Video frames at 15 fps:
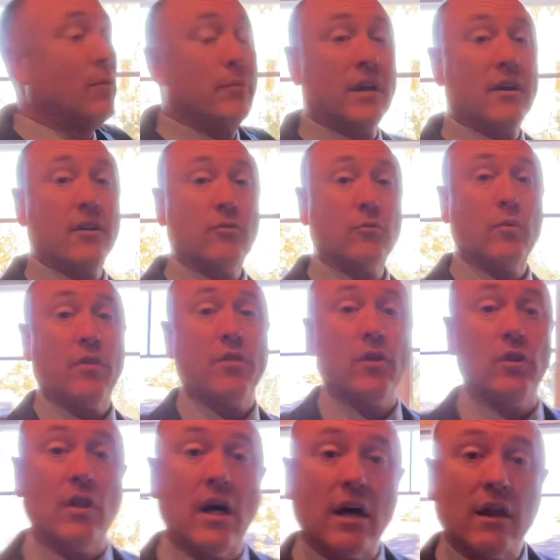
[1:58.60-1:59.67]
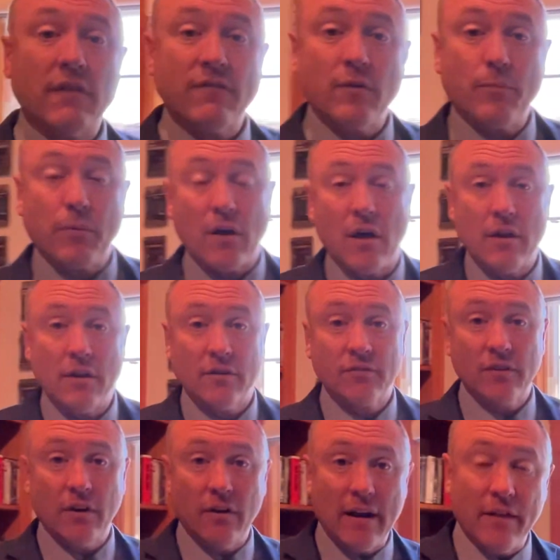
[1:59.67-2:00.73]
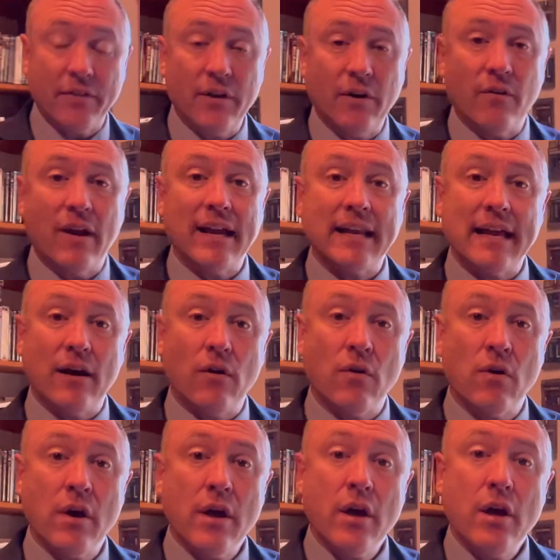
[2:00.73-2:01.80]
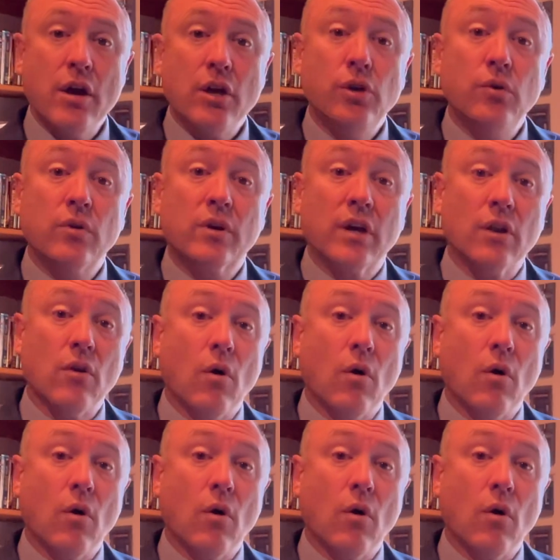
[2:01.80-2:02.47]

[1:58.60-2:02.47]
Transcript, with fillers: because with a lot of the products that are out there right now, you can